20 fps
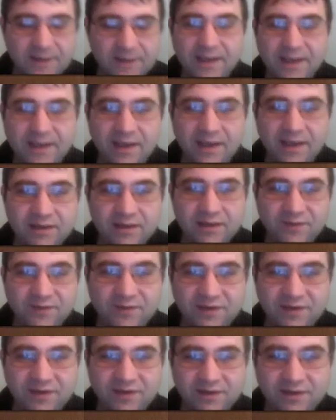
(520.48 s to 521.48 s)
And if
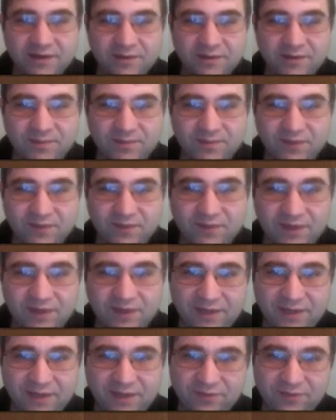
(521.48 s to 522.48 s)
they take on
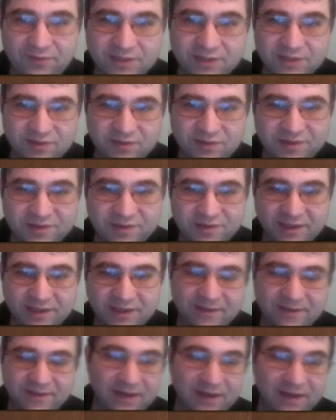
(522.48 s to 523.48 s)
b5, which I would say
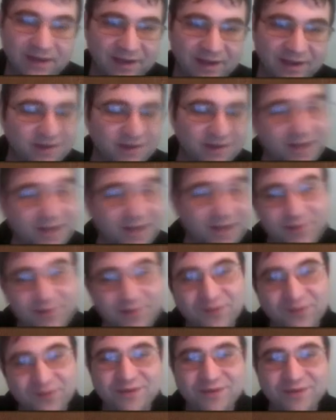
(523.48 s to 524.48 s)
has happened a
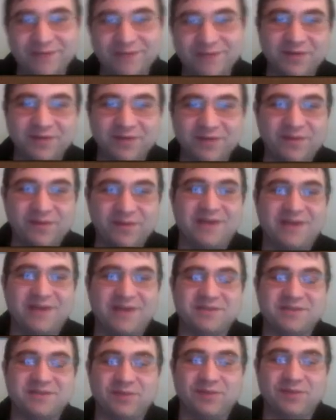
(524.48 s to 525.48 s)
few times, I've managed
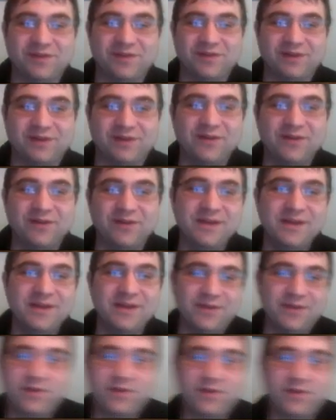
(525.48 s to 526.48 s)
to pull this off,
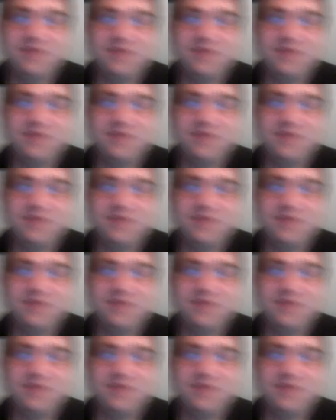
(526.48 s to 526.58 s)
then queen